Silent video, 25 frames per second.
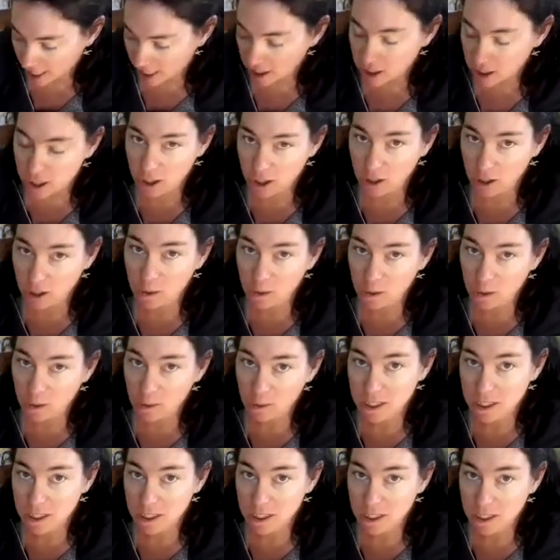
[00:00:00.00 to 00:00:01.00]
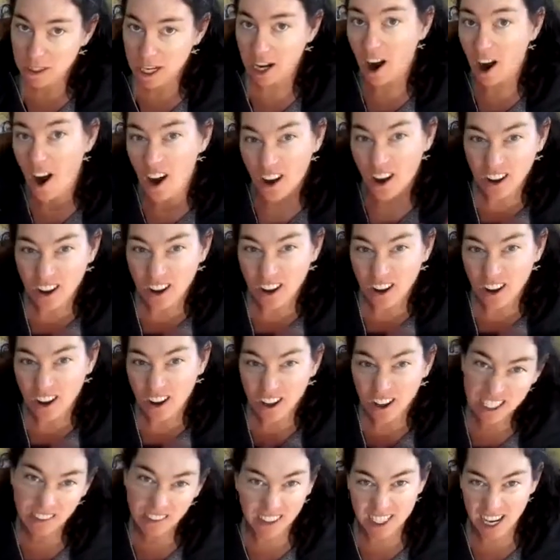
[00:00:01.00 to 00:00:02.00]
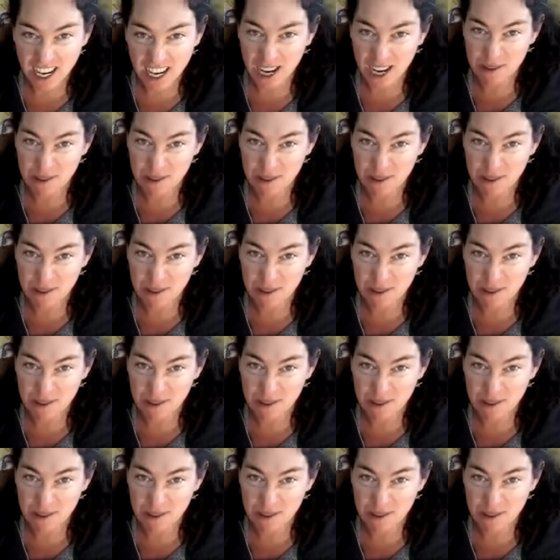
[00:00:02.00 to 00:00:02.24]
I like to take